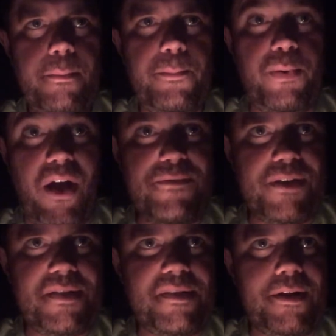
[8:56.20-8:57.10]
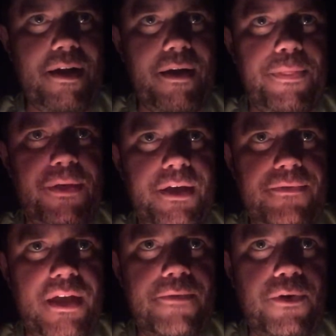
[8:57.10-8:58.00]
Prophet, said I, thing of
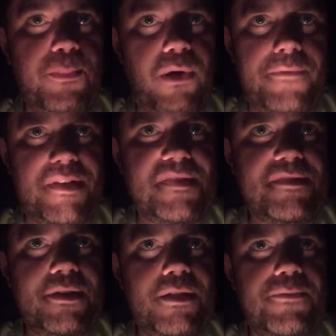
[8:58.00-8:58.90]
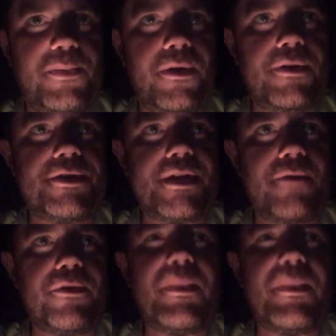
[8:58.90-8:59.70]
evil, prophet still, if bird or devil,